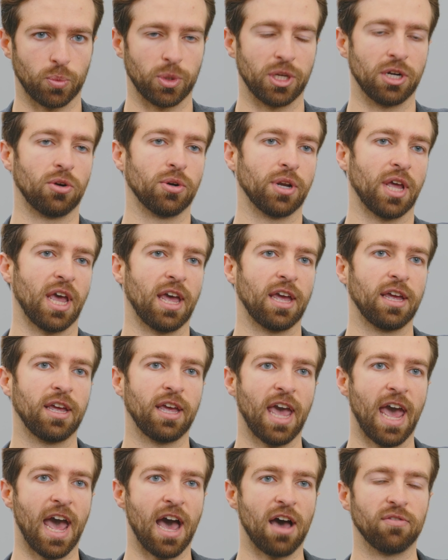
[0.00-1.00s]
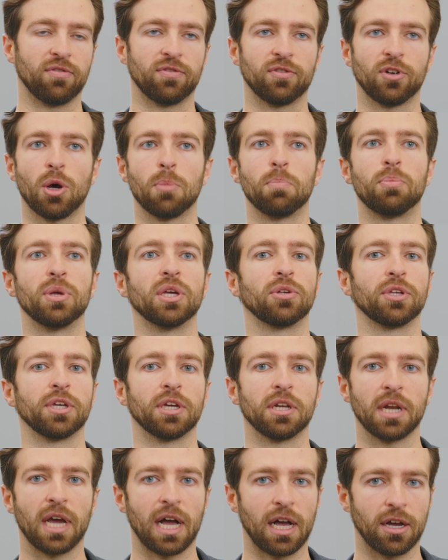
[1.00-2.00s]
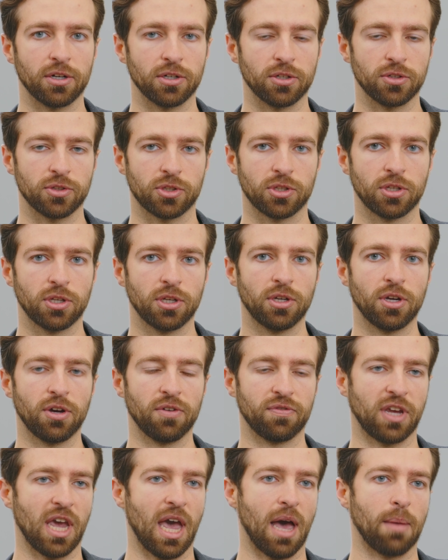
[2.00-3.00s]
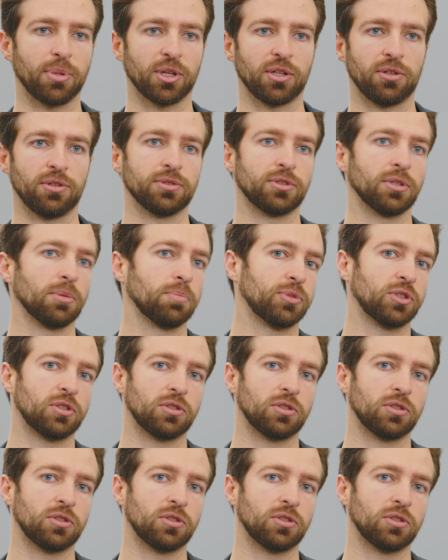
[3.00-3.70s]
We don't have $1 billion of capital to